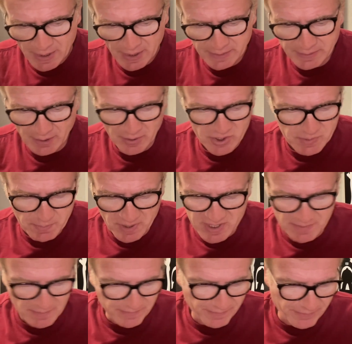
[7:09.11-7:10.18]
It does, but
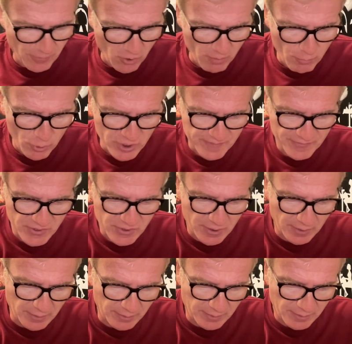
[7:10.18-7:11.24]
it's far more
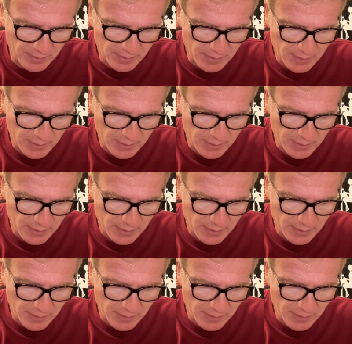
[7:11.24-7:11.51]
sophisticated.